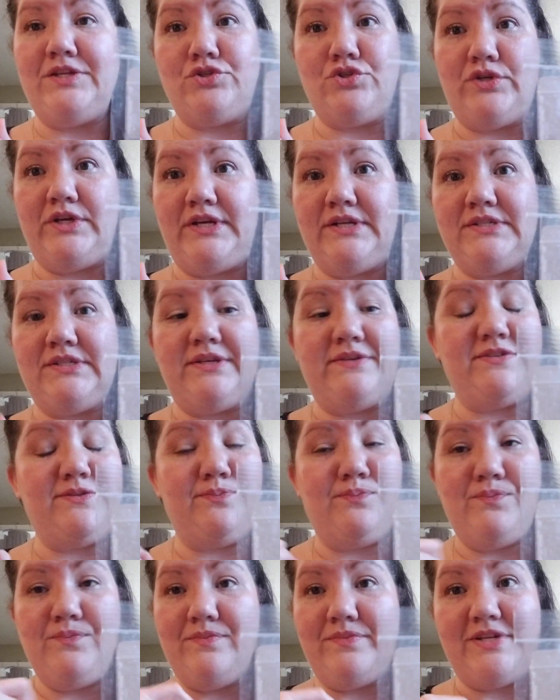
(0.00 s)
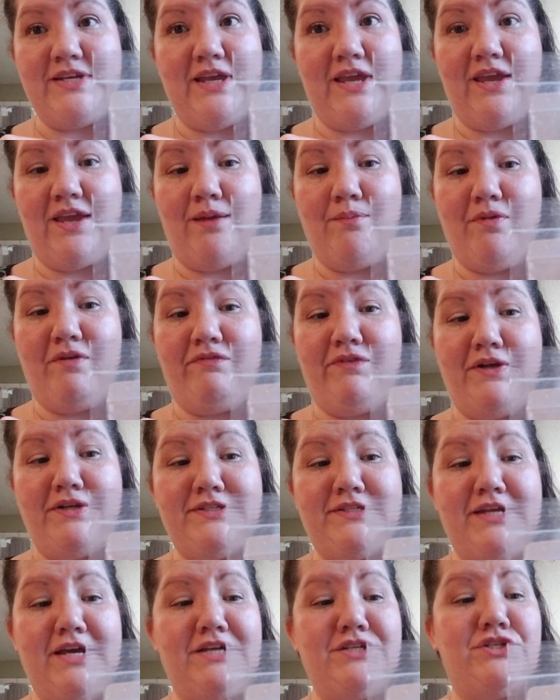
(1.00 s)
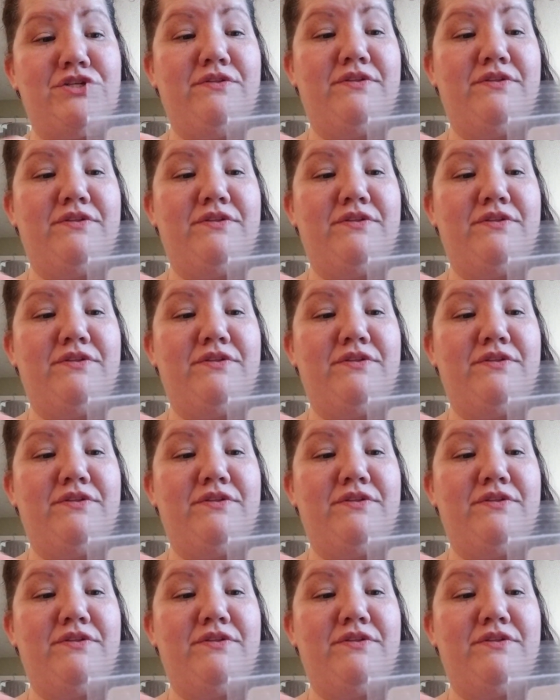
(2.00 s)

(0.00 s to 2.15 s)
treats. I was digging in my fall stash.